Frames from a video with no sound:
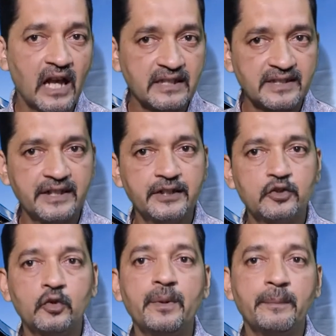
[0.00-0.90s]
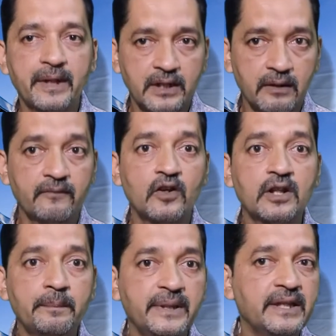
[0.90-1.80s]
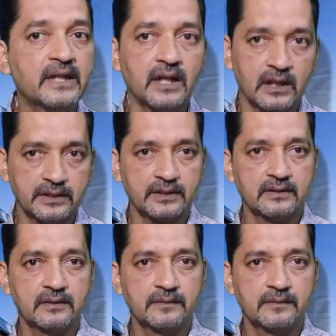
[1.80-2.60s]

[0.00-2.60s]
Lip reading: last kid to be picked up for the PE class.